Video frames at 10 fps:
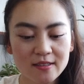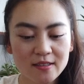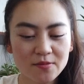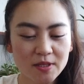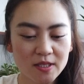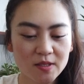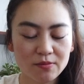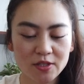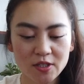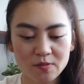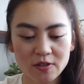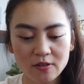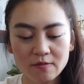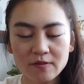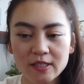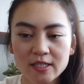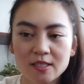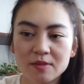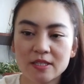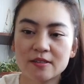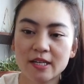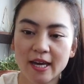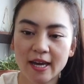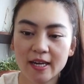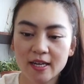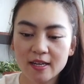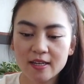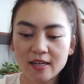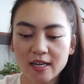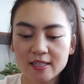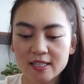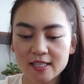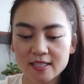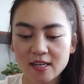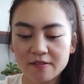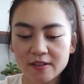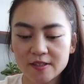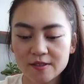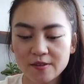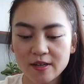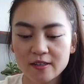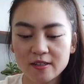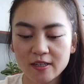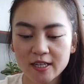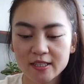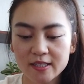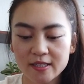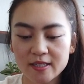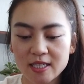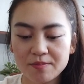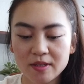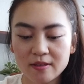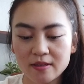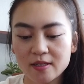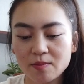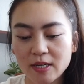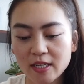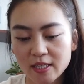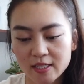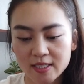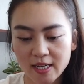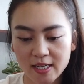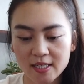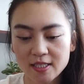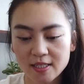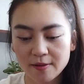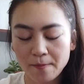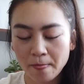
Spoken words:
a little bit smushed, but hopefully it'll be okay. I'll dust off the soil and clean it up a little bit in a second.